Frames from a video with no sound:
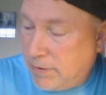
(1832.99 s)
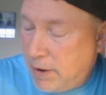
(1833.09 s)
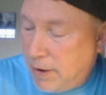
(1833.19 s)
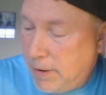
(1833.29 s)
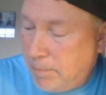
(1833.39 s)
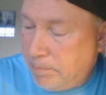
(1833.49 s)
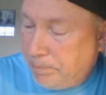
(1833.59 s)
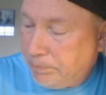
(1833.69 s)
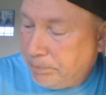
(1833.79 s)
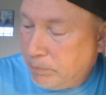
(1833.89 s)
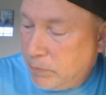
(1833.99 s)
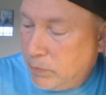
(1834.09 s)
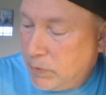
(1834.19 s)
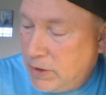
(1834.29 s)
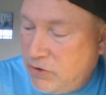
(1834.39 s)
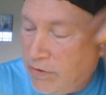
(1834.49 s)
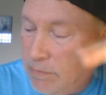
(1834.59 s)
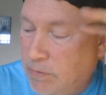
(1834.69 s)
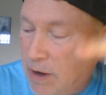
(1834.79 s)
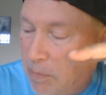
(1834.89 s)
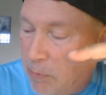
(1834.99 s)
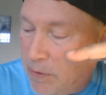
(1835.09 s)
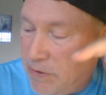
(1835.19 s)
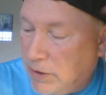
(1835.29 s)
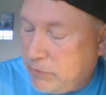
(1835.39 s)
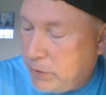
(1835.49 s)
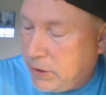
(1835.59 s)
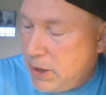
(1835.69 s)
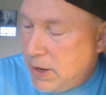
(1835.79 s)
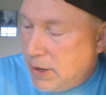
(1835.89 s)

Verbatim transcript: and just a couple more things really.